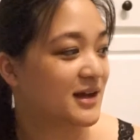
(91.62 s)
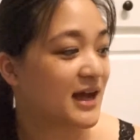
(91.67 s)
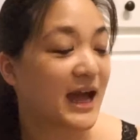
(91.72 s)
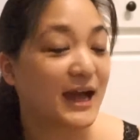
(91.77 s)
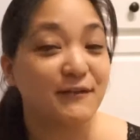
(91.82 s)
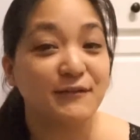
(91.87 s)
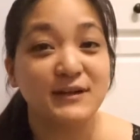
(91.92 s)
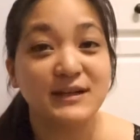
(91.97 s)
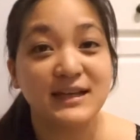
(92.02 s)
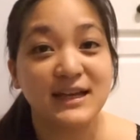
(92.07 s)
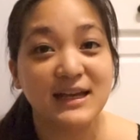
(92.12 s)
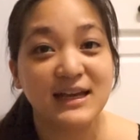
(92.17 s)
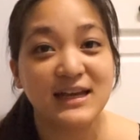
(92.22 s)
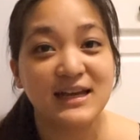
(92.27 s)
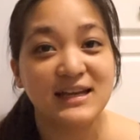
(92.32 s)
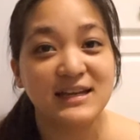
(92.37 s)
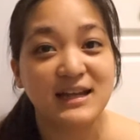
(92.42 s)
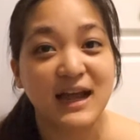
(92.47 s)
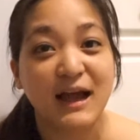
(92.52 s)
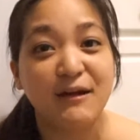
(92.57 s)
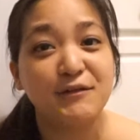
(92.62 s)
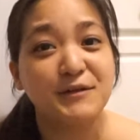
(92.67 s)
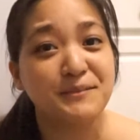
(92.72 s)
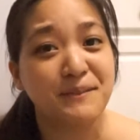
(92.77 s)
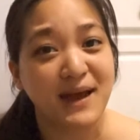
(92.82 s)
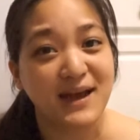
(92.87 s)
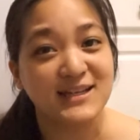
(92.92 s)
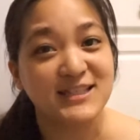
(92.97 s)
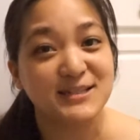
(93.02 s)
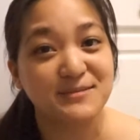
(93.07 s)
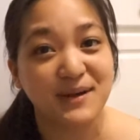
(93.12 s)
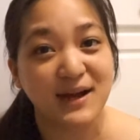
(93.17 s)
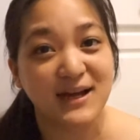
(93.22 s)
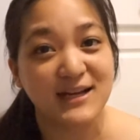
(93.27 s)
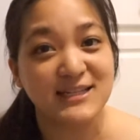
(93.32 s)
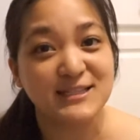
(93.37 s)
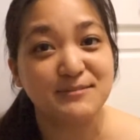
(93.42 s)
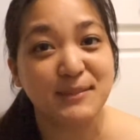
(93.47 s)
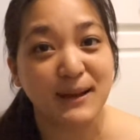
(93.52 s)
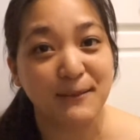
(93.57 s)
I would get, I would
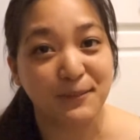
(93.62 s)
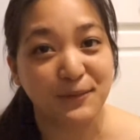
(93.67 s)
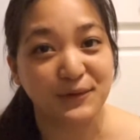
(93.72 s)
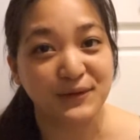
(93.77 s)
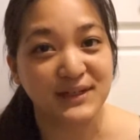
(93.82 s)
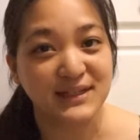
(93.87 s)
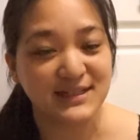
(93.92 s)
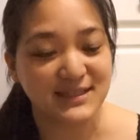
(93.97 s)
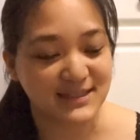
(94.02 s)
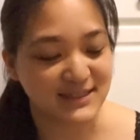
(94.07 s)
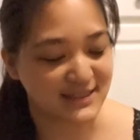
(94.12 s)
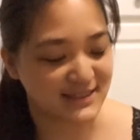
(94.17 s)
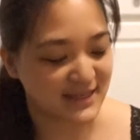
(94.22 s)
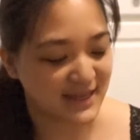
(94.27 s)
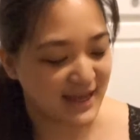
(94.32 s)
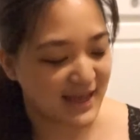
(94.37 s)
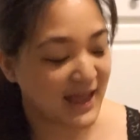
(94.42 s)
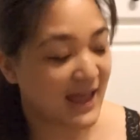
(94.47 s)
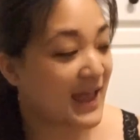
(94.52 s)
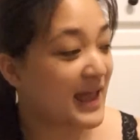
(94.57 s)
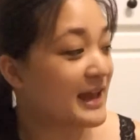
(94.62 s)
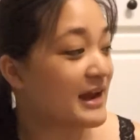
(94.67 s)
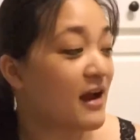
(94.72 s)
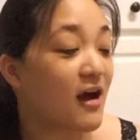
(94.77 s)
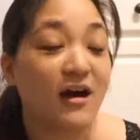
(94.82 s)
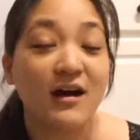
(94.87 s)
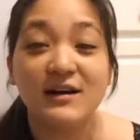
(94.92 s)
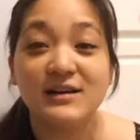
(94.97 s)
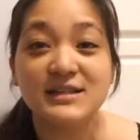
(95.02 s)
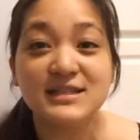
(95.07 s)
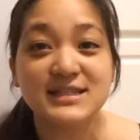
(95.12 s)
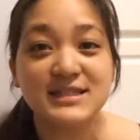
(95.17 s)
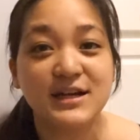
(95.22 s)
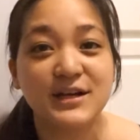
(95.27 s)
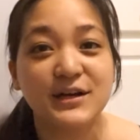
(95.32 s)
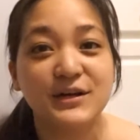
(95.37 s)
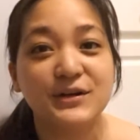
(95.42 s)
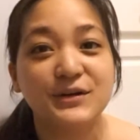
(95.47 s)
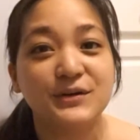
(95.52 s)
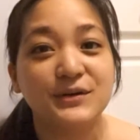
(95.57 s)
maximize my prints and
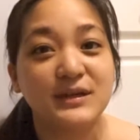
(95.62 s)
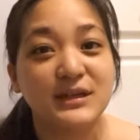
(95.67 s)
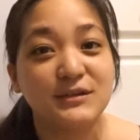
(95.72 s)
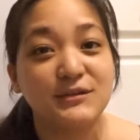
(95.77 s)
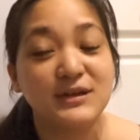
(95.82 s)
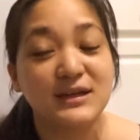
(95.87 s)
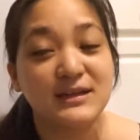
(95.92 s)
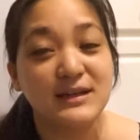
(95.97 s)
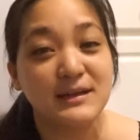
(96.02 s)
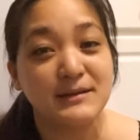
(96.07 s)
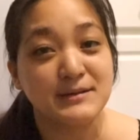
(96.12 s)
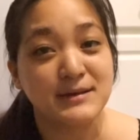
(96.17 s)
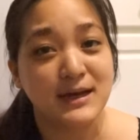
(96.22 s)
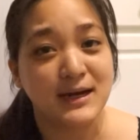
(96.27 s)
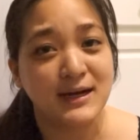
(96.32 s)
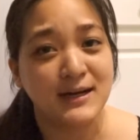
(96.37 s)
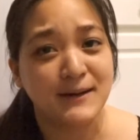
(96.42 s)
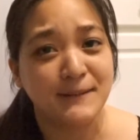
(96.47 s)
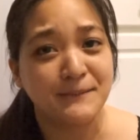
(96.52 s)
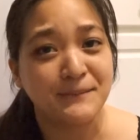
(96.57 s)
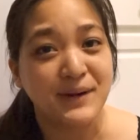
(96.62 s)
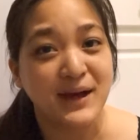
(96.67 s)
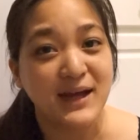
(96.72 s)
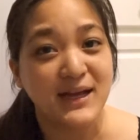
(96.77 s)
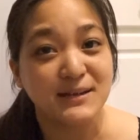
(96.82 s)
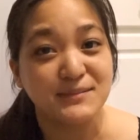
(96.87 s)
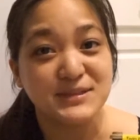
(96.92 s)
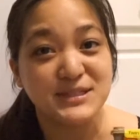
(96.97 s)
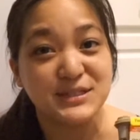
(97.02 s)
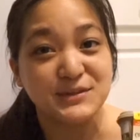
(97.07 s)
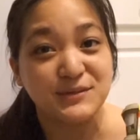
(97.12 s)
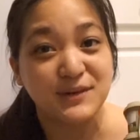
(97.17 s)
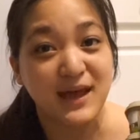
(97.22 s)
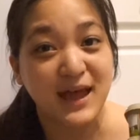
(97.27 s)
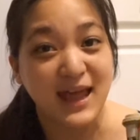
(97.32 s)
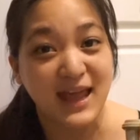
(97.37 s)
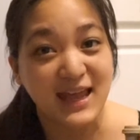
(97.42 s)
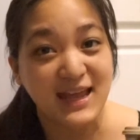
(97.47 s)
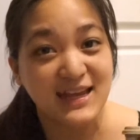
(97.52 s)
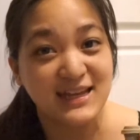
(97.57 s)
also you can um, buy up to
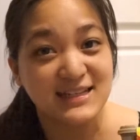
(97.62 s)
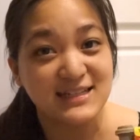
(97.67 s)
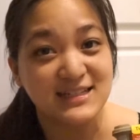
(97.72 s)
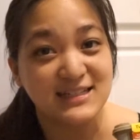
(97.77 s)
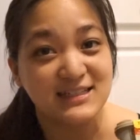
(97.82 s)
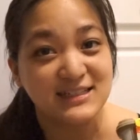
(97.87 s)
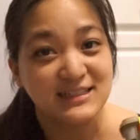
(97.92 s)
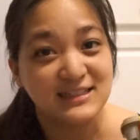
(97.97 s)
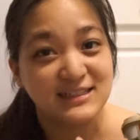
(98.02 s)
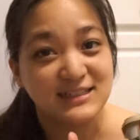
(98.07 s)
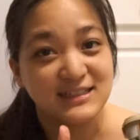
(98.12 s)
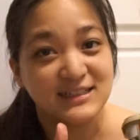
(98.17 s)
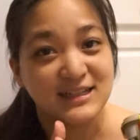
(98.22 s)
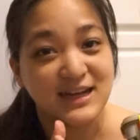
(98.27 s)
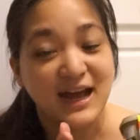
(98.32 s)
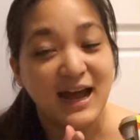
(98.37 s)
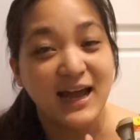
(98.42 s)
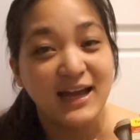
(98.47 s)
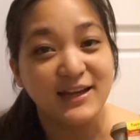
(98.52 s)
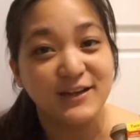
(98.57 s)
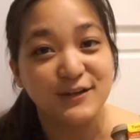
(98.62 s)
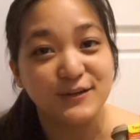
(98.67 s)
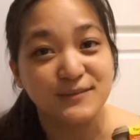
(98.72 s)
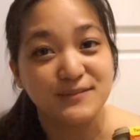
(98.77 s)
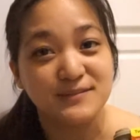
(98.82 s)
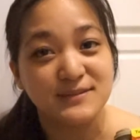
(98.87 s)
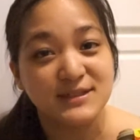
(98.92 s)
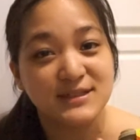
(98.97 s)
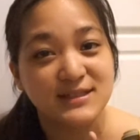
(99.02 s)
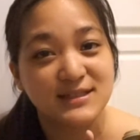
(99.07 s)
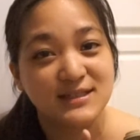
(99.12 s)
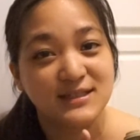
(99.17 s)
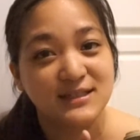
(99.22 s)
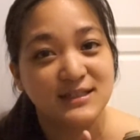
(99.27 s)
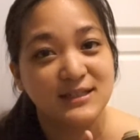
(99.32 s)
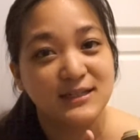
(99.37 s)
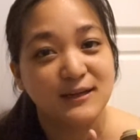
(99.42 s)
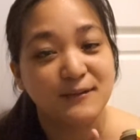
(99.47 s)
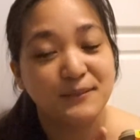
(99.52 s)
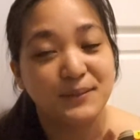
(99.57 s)
eight items
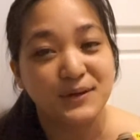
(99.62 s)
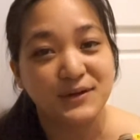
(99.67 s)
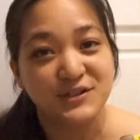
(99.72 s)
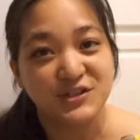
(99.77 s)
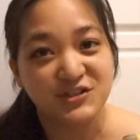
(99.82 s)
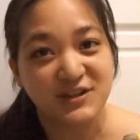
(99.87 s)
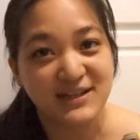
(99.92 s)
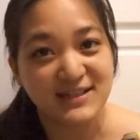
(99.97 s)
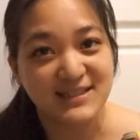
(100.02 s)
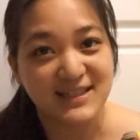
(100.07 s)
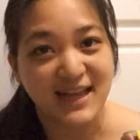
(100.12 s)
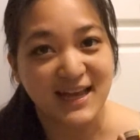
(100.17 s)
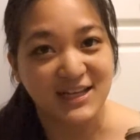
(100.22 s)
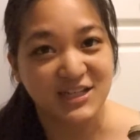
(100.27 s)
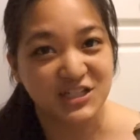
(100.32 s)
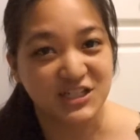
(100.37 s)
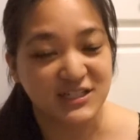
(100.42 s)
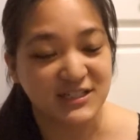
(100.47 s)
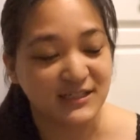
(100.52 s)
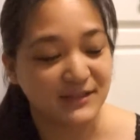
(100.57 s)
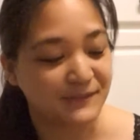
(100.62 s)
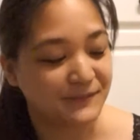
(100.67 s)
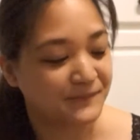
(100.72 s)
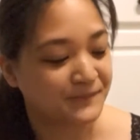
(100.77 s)
per transaction.